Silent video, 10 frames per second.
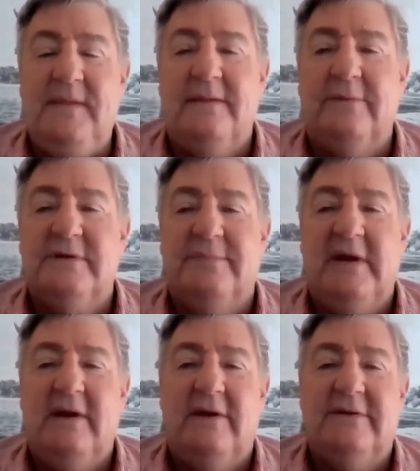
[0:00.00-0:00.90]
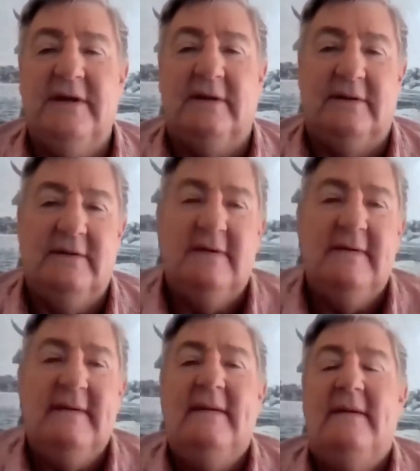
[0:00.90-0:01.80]
There was the Binga Hotel,
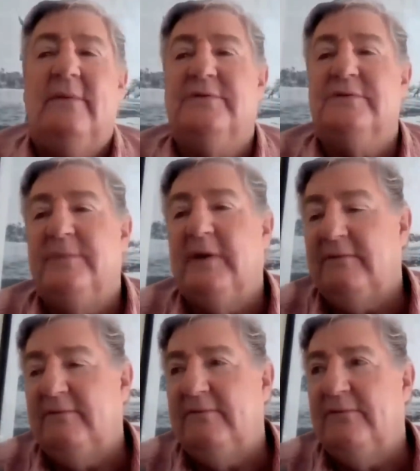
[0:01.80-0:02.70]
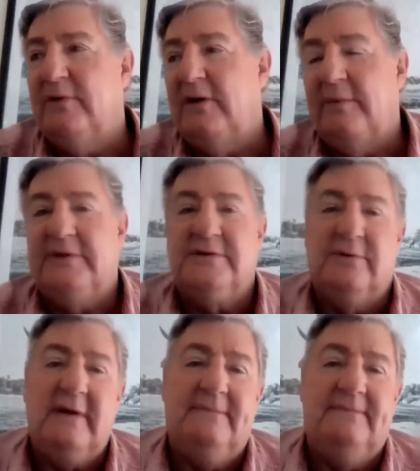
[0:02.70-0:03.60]
which was about 4 kilometers
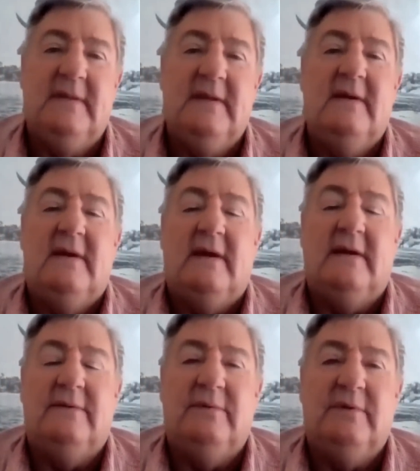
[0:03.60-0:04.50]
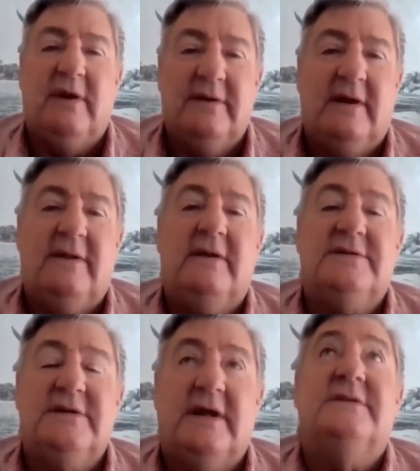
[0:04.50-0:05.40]
away. And we would go down there,
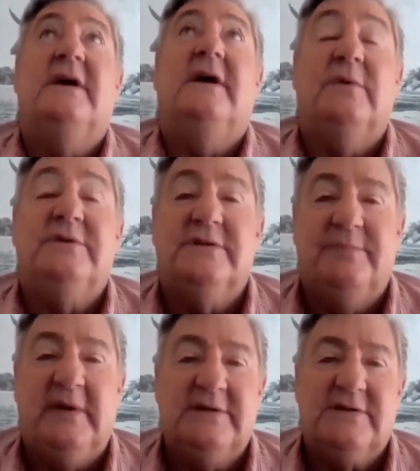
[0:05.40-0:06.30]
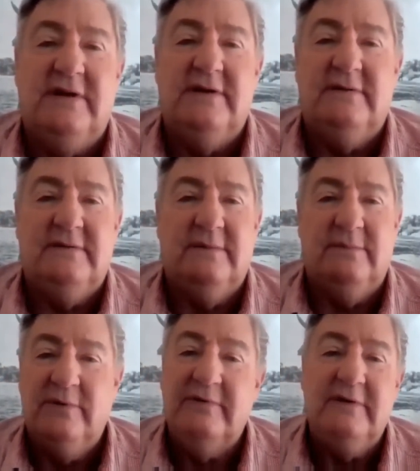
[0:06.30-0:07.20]
sit outside, watch this big screen,
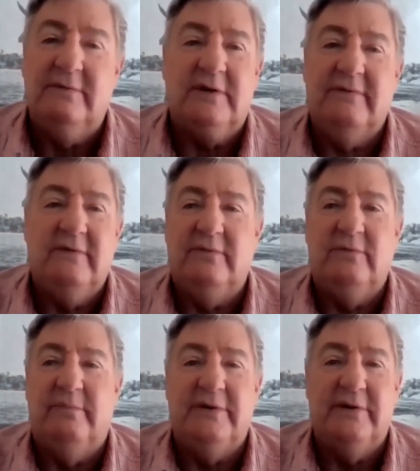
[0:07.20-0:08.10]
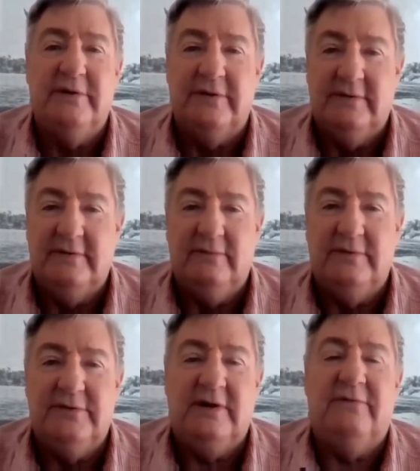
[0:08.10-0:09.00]
some movie, whatever, blurred, and
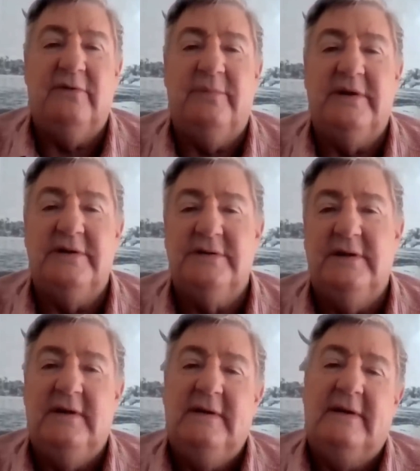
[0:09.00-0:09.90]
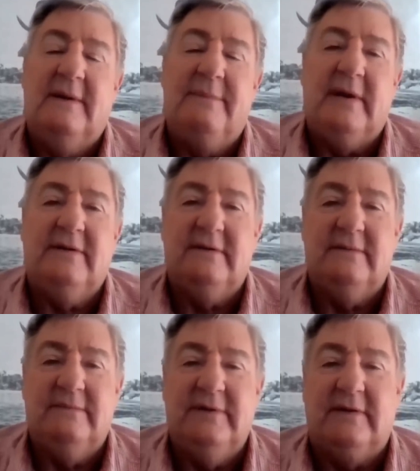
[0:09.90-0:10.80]
we'll drink a few beers and come back to
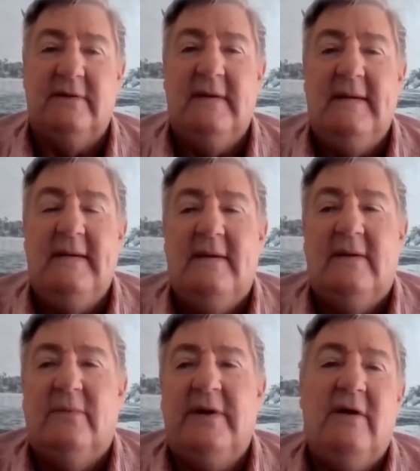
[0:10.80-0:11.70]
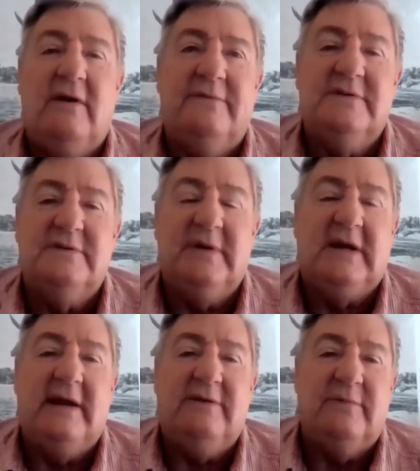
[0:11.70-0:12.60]
the thing. One day, Harves is a
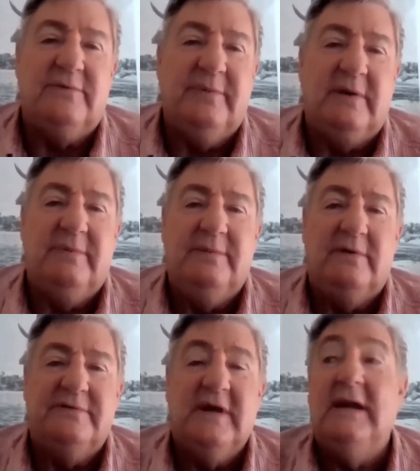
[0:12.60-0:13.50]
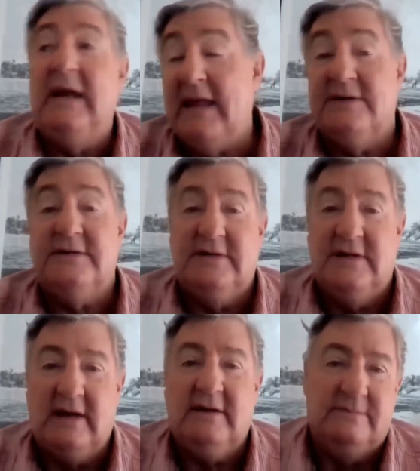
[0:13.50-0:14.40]
bit late for dropping people off, so he
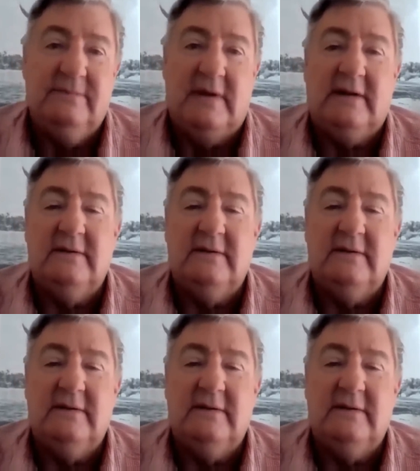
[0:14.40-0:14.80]
lands at the